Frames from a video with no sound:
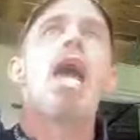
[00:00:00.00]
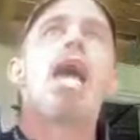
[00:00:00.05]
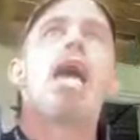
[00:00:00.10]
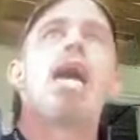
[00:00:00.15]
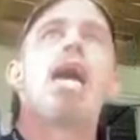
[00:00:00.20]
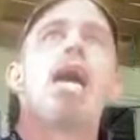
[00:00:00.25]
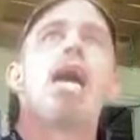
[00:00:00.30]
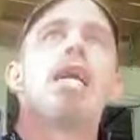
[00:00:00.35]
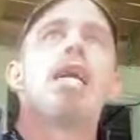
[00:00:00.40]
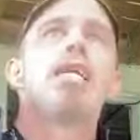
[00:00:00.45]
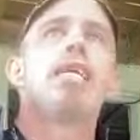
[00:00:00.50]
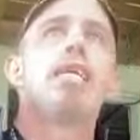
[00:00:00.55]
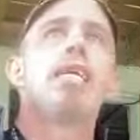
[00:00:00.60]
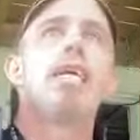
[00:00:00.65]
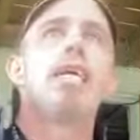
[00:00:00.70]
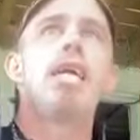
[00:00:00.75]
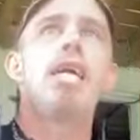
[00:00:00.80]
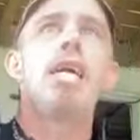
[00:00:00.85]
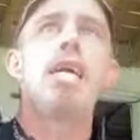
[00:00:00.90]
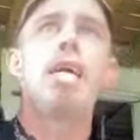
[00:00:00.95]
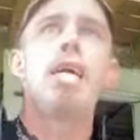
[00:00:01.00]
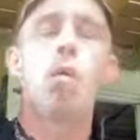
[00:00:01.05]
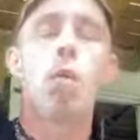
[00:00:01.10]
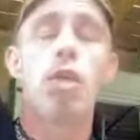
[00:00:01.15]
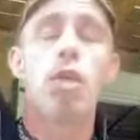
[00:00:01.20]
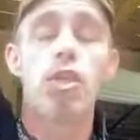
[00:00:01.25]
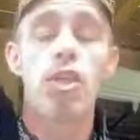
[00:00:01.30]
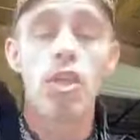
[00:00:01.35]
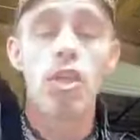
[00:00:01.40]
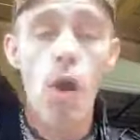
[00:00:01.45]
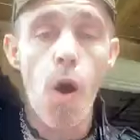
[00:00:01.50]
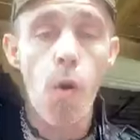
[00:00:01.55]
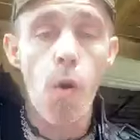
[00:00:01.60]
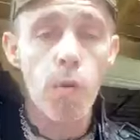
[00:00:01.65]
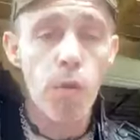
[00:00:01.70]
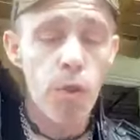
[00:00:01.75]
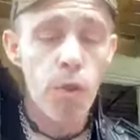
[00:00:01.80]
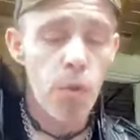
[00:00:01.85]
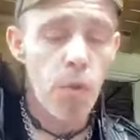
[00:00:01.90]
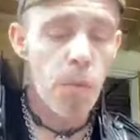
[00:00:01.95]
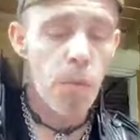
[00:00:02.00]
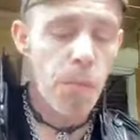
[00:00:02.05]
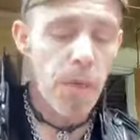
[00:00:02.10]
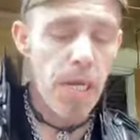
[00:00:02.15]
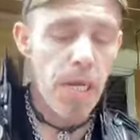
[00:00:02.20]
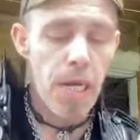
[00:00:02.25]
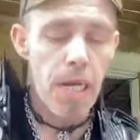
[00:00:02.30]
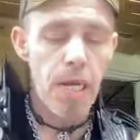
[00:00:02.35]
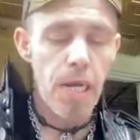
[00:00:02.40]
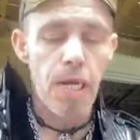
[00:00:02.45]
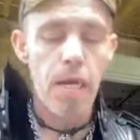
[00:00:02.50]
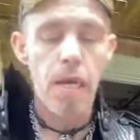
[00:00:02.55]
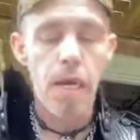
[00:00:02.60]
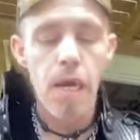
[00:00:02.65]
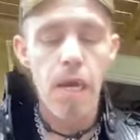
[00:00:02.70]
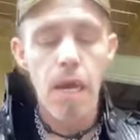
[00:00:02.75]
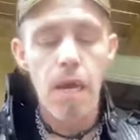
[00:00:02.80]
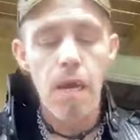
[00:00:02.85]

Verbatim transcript: And it was known to be,